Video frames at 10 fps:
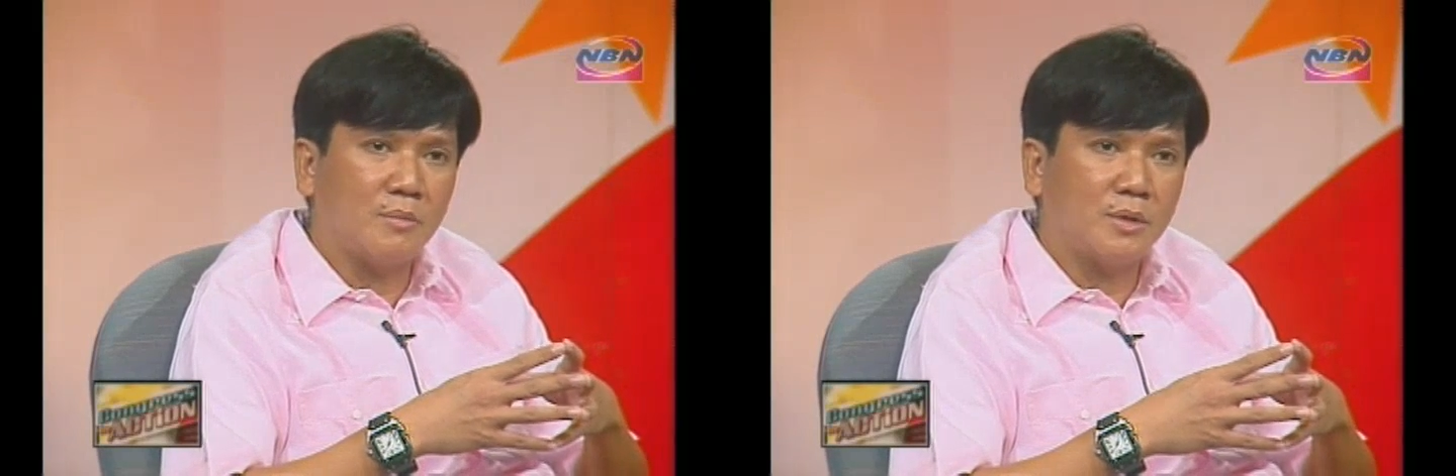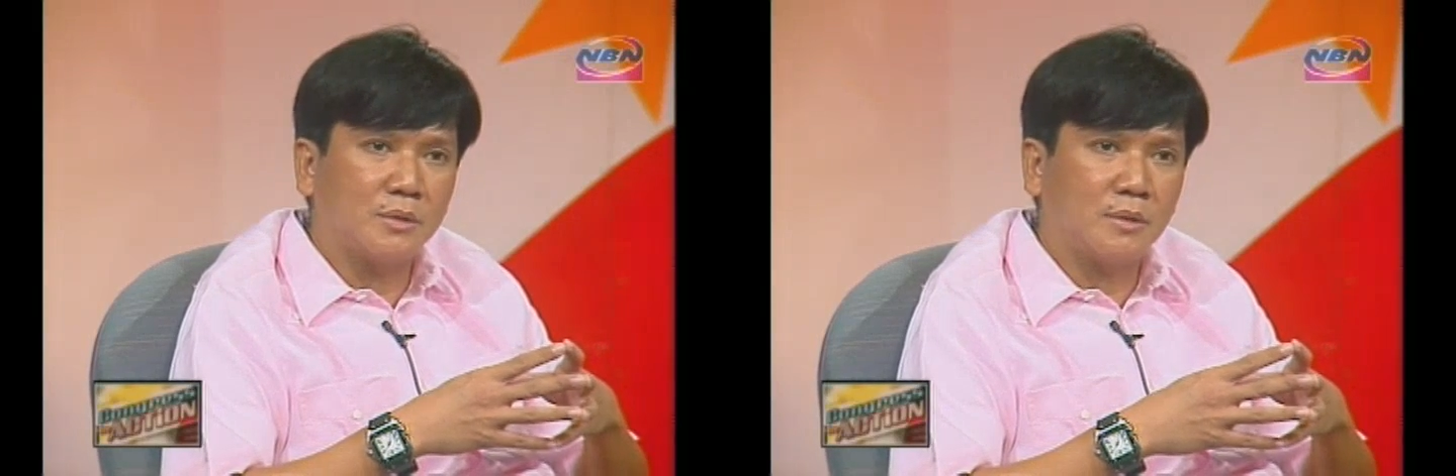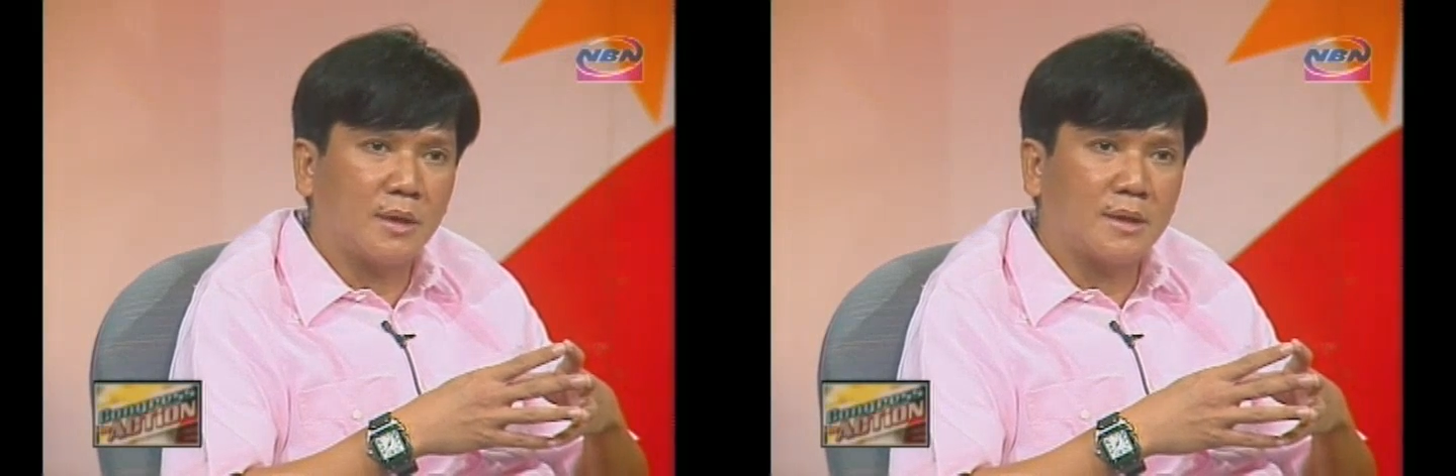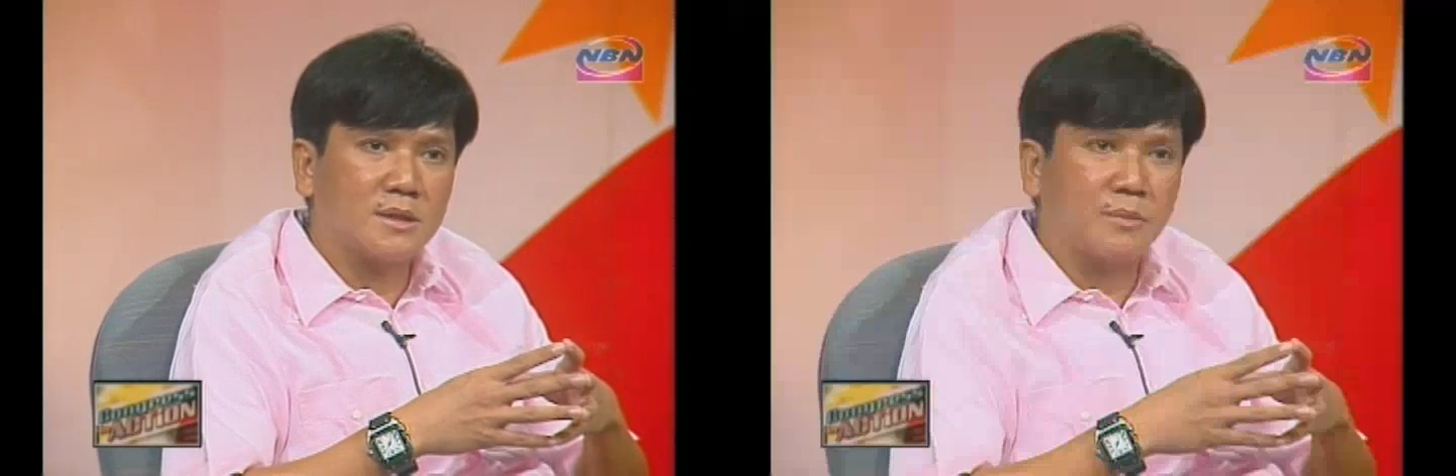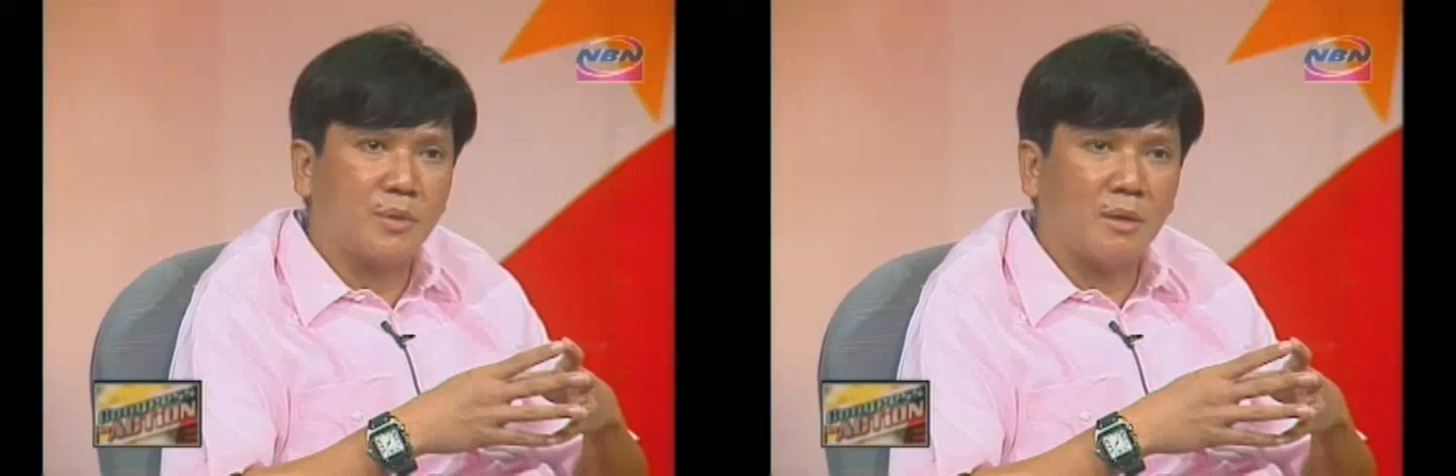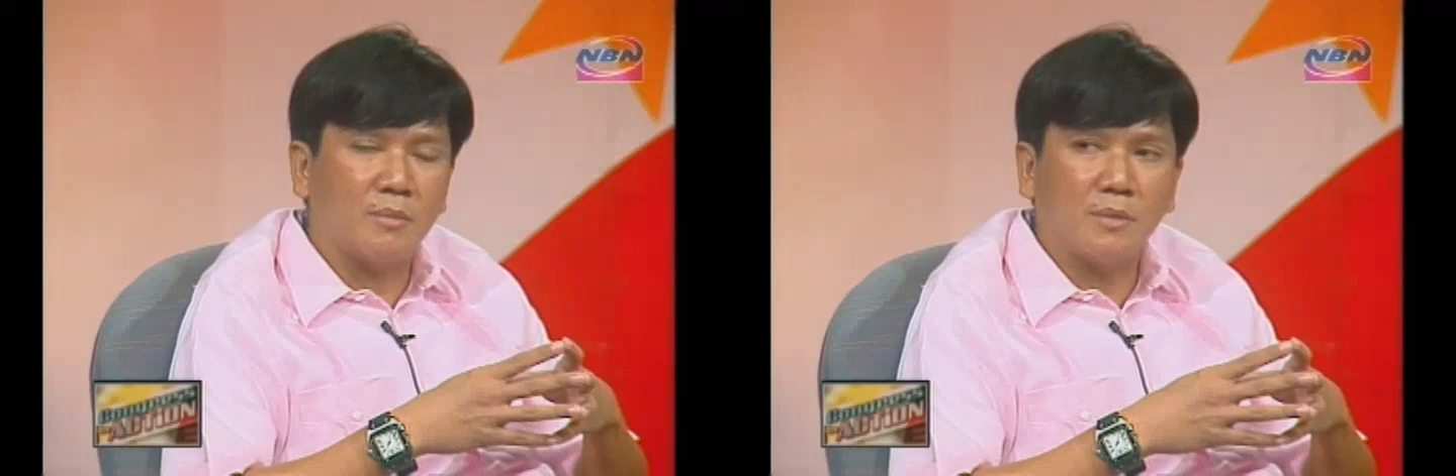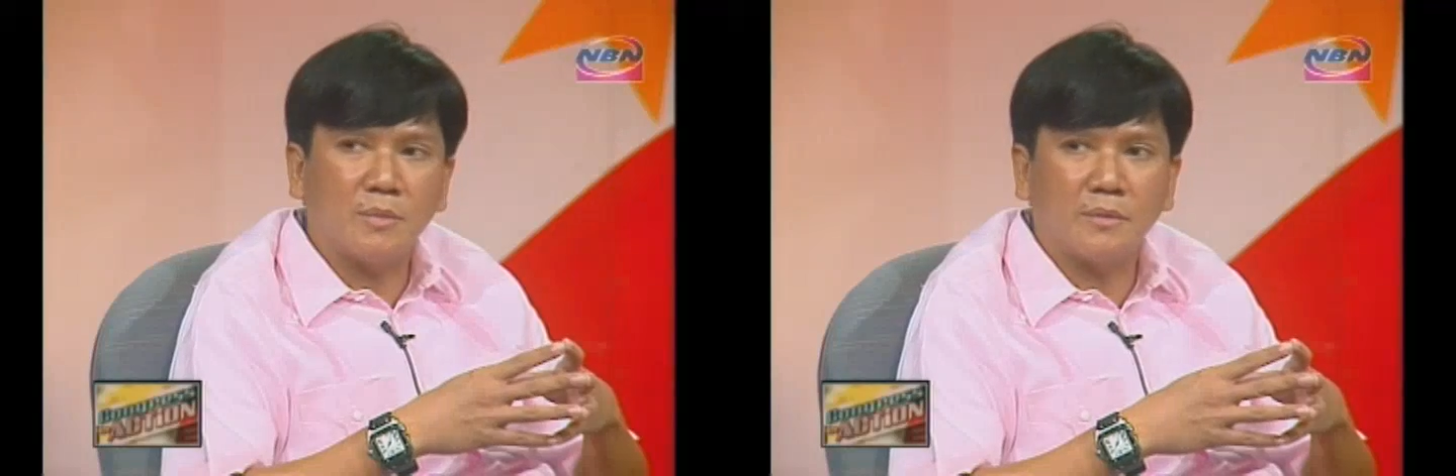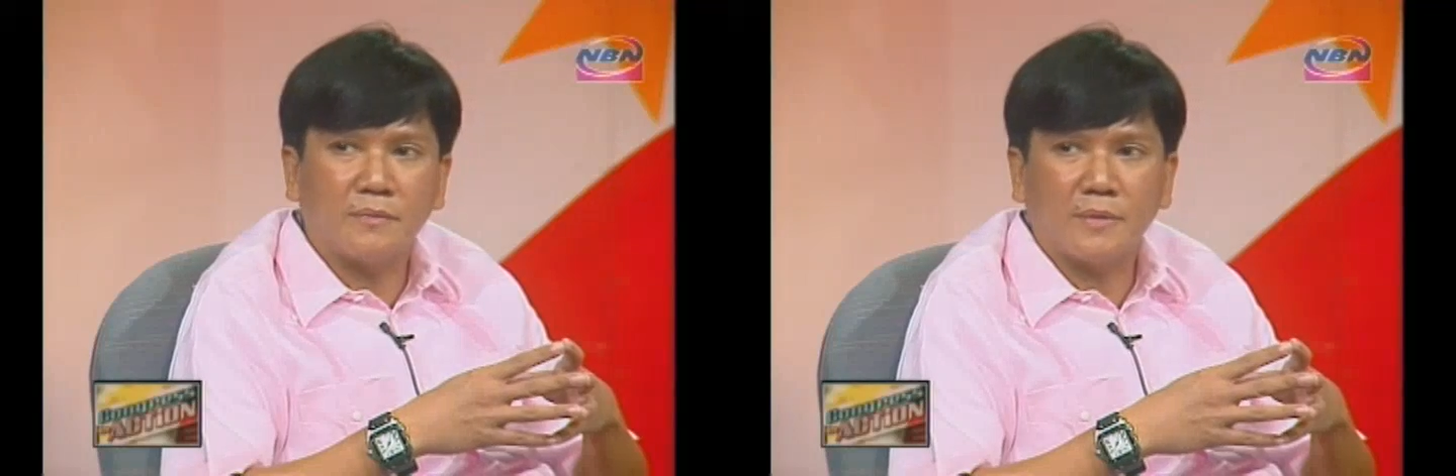able to arrest the
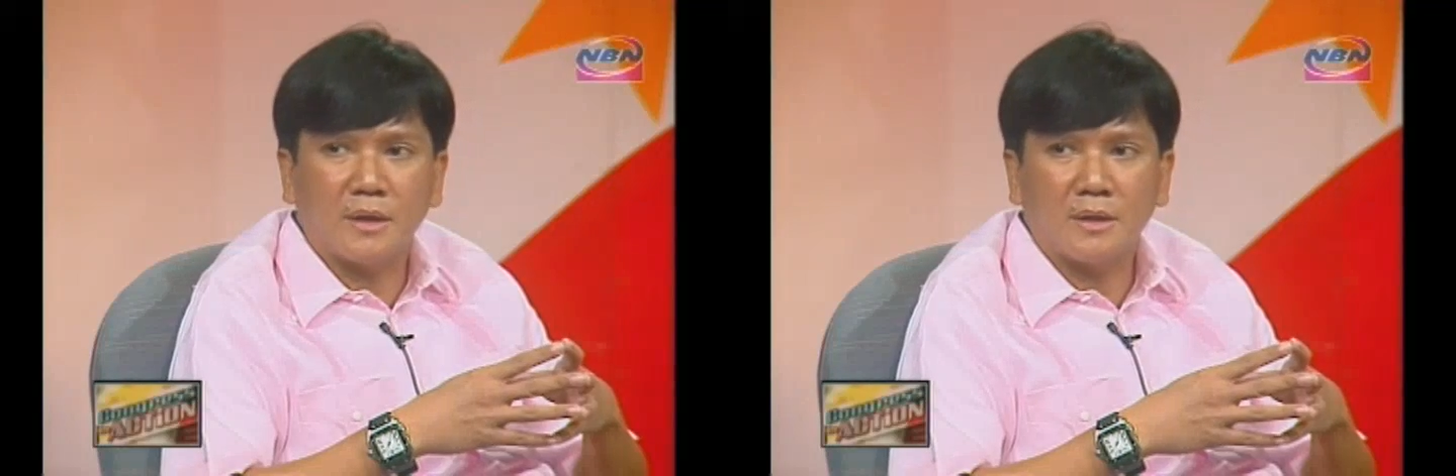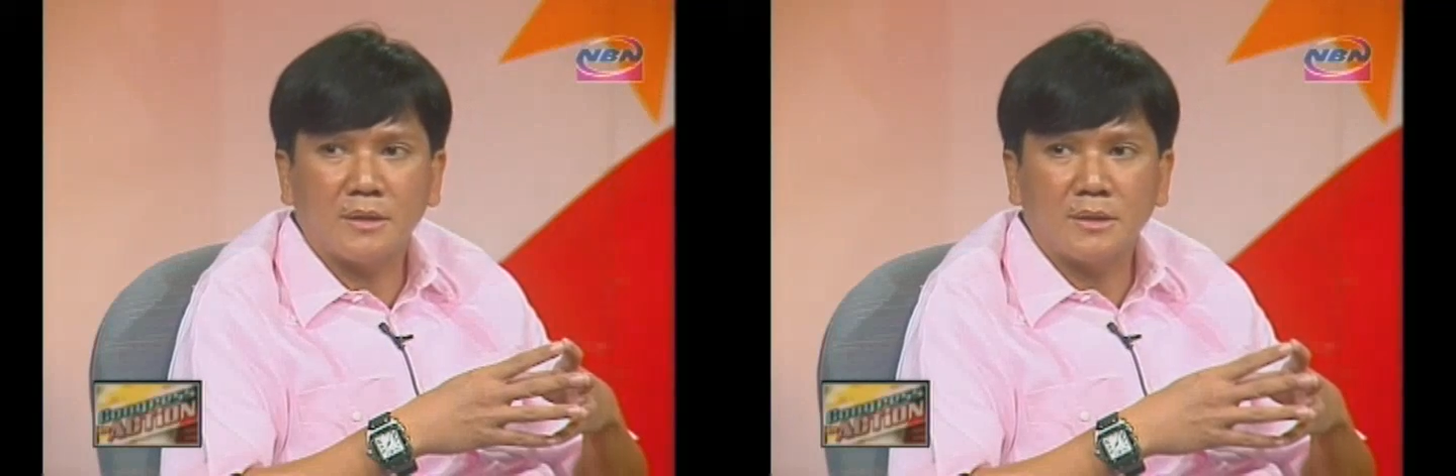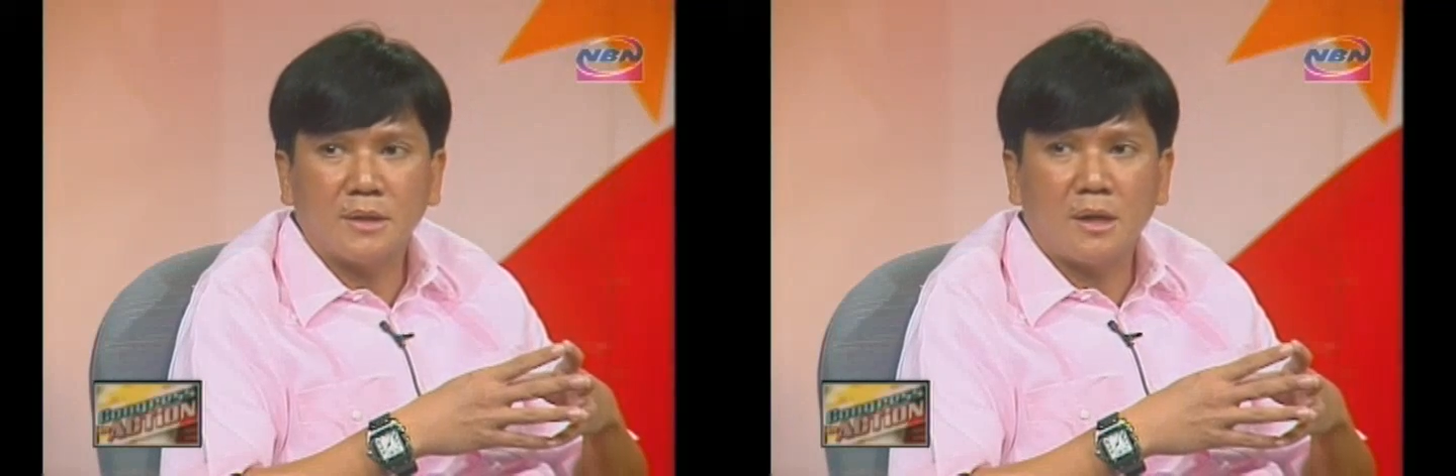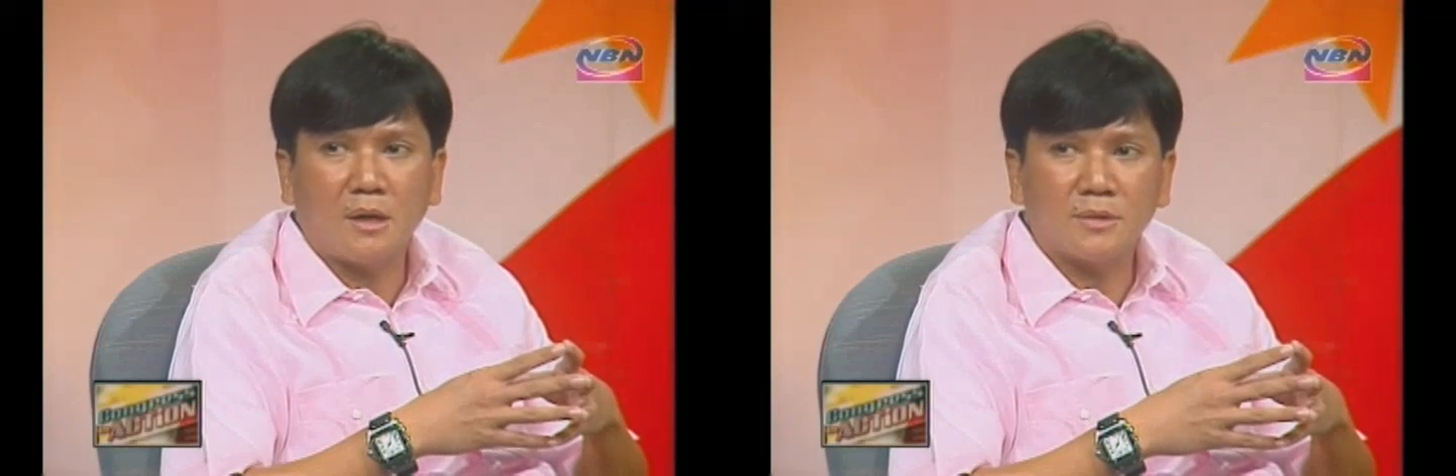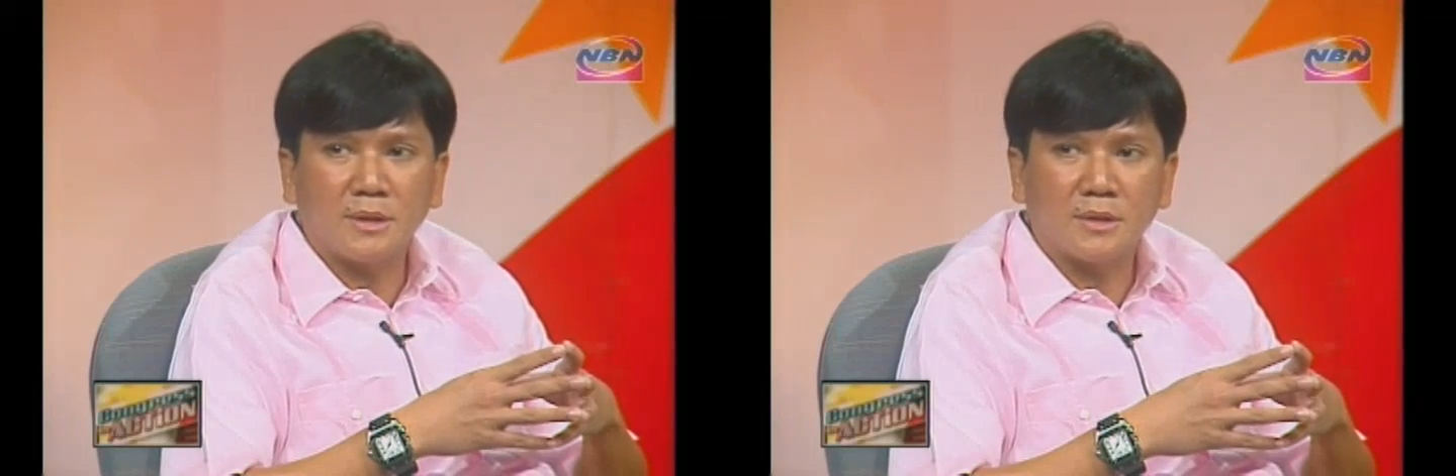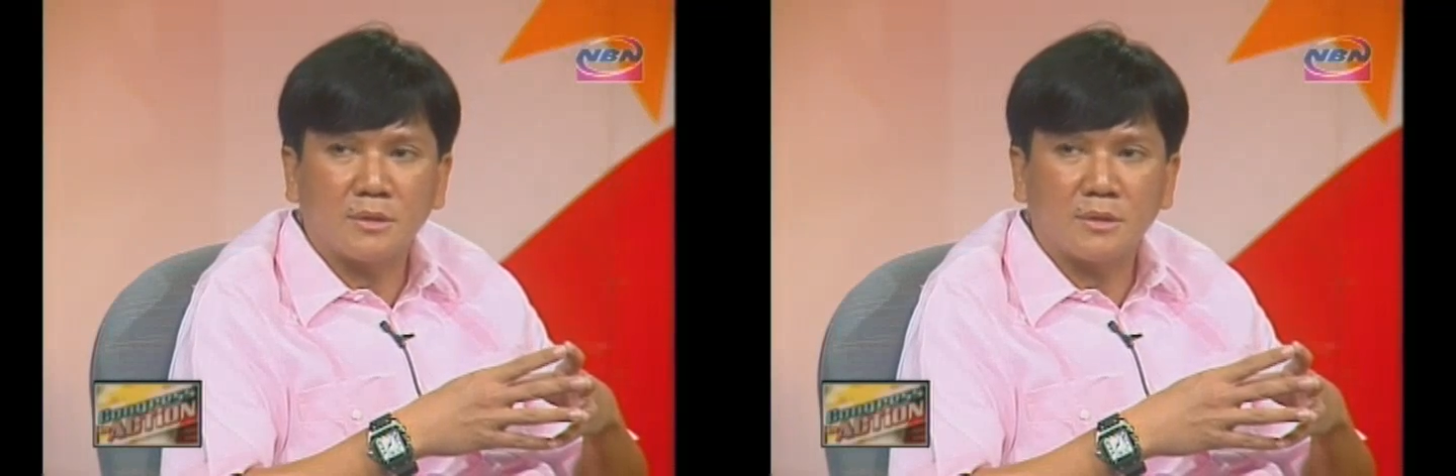problem of housing.